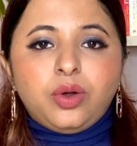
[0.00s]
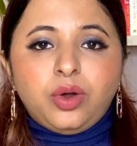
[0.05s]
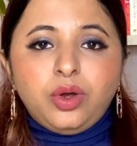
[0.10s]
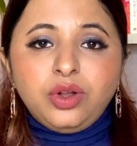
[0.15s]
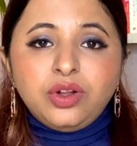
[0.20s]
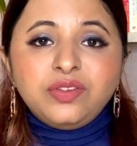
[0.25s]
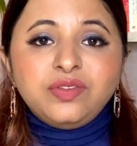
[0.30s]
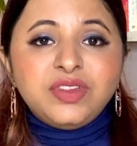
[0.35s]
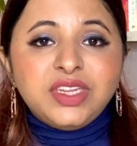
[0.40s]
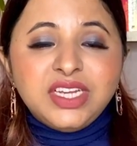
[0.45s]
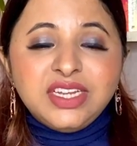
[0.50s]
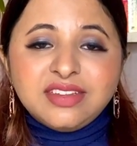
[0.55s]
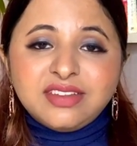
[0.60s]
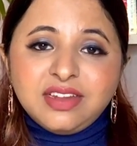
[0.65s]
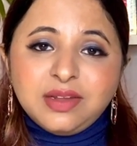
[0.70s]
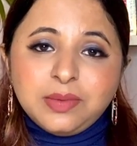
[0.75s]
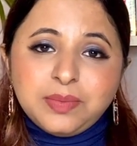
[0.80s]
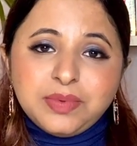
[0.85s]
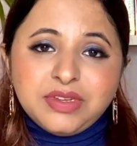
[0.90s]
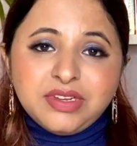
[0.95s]
All of these
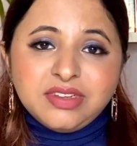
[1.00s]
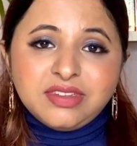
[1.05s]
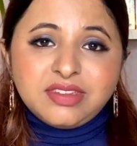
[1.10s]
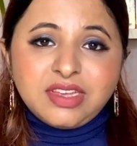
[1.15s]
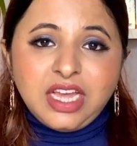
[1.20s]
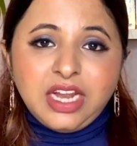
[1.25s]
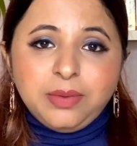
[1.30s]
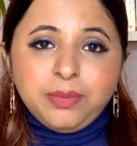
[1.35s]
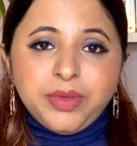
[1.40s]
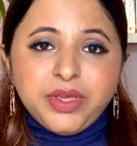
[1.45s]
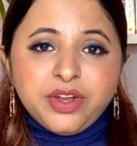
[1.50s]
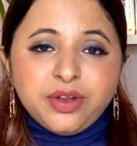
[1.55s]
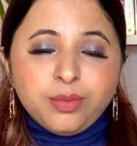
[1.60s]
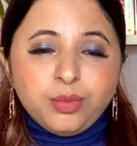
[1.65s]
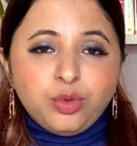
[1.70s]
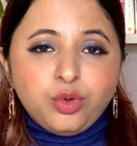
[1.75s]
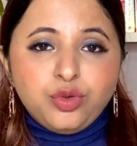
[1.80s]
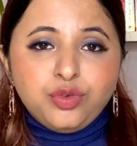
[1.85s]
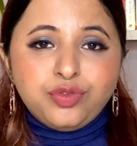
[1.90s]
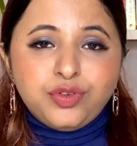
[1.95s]
lipsticks can be
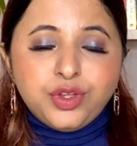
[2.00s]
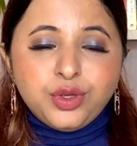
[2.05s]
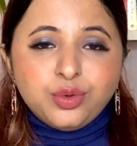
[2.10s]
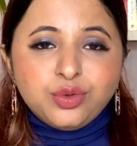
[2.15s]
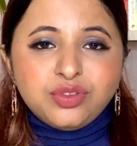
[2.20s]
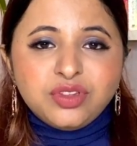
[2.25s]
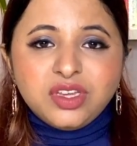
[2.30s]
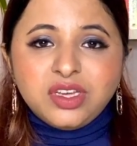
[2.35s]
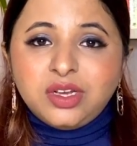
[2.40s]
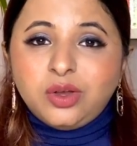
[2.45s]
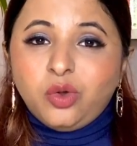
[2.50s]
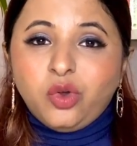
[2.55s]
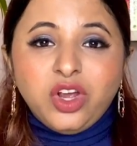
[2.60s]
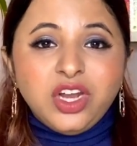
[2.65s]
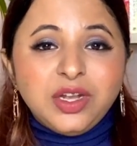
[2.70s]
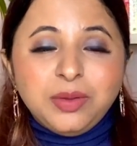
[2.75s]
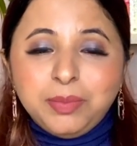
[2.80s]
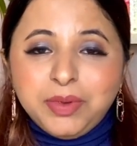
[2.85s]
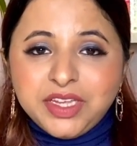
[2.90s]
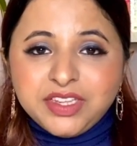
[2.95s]
removed using
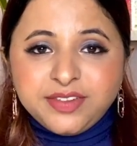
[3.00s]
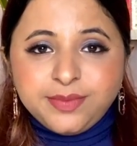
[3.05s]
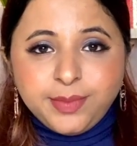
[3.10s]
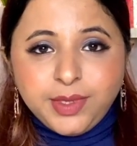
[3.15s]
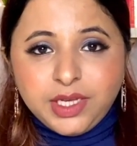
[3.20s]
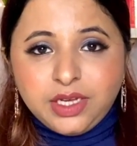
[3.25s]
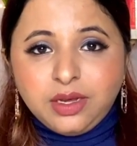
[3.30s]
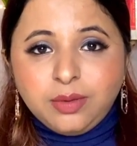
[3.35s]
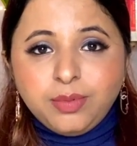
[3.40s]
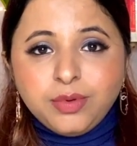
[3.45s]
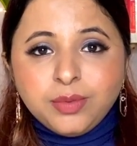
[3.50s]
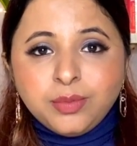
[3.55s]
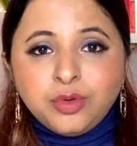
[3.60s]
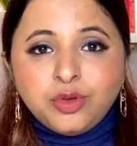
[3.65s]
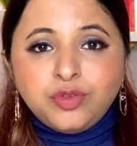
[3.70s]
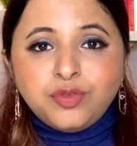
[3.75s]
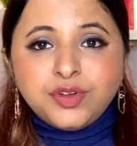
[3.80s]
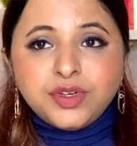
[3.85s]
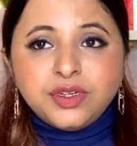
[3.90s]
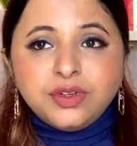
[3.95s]
oil-based makeup
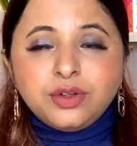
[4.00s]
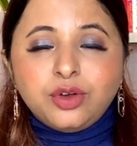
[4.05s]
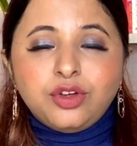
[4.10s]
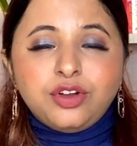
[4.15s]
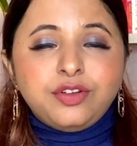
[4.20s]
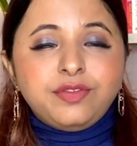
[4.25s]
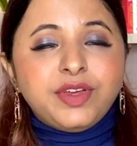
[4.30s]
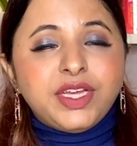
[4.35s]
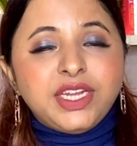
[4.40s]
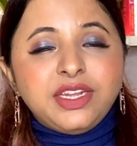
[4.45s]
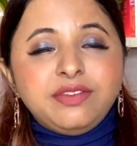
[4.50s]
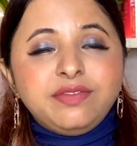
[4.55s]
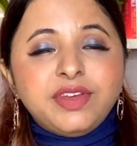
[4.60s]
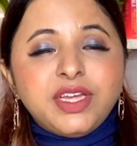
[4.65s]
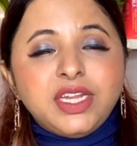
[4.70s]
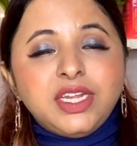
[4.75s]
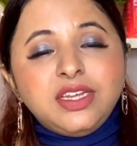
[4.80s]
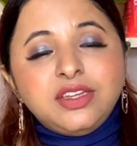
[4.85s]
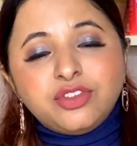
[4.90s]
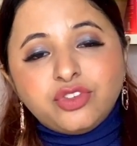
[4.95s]
remover or a very
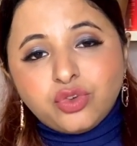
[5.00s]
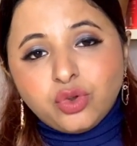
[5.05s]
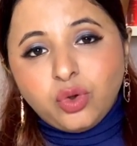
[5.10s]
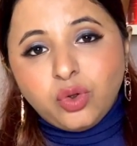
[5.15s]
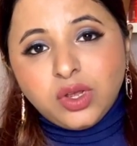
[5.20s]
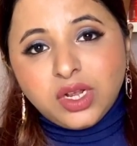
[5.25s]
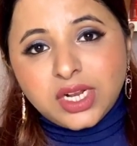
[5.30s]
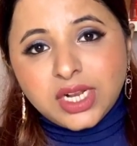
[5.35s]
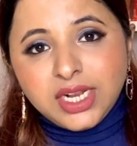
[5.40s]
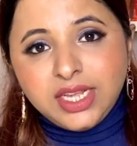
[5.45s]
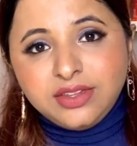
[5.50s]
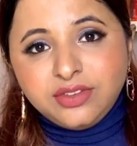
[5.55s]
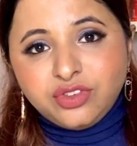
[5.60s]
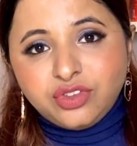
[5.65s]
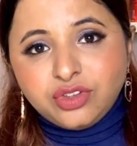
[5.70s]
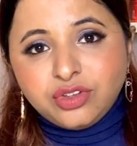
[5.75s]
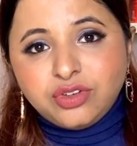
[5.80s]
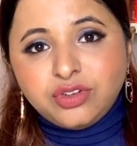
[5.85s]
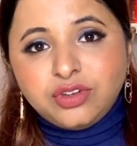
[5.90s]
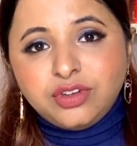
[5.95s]
very strong
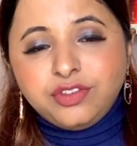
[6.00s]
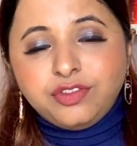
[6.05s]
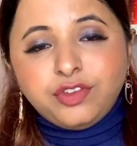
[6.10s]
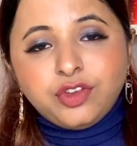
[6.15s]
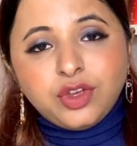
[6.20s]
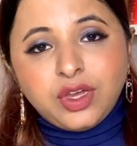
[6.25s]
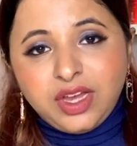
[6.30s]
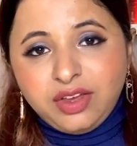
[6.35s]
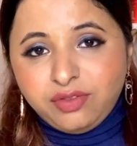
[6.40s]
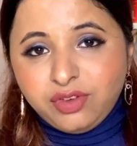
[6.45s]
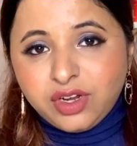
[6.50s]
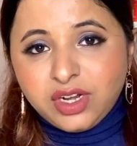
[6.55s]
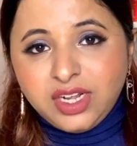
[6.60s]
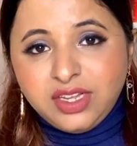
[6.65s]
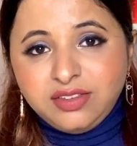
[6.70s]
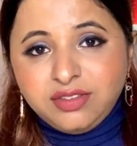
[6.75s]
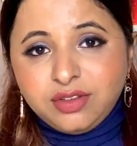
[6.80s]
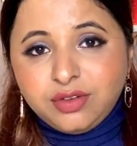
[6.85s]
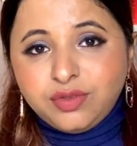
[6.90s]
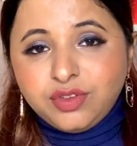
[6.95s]
cleanser. If you have a
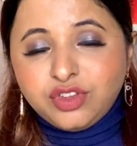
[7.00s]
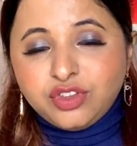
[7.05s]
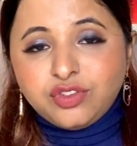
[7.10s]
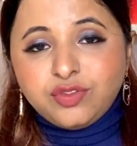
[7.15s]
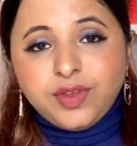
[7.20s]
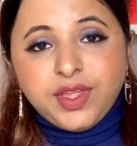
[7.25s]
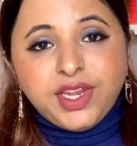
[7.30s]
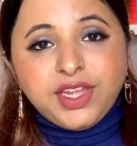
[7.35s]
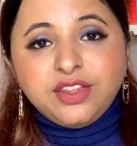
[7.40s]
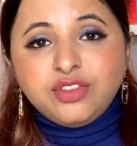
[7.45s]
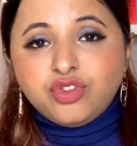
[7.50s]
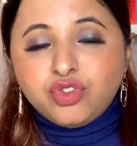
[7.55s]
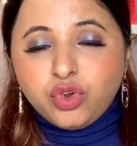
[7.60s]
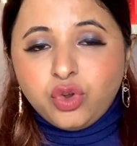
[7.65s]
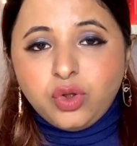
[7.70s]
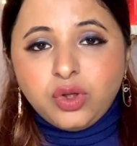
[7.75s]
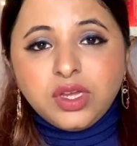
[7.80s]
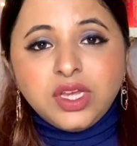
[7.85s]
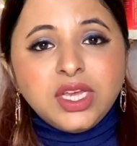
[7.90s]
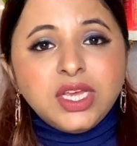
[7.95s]
cleanser which is very
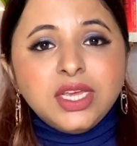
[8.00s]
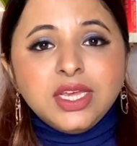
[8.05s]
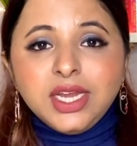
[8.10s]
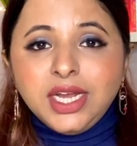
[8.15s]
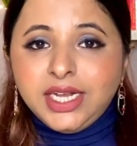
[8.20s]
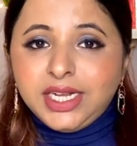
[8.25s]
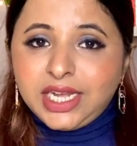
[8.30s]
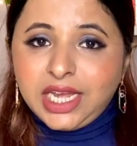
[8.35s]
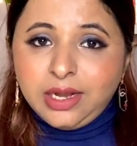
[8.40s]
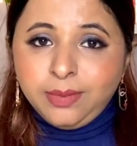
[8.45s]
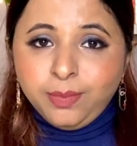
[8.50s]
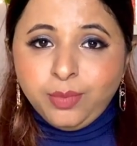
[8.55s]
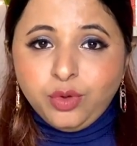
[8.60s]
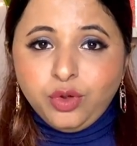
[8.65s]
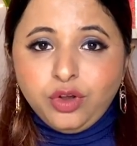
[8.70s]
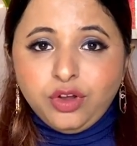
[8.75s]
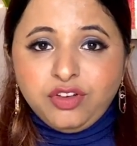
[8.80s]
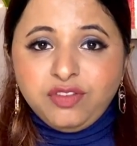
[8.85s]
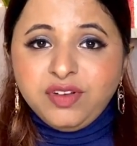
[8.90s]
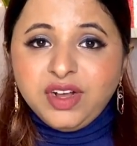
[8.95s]
strong, it can
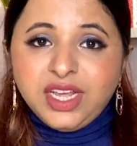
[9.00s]
pull off.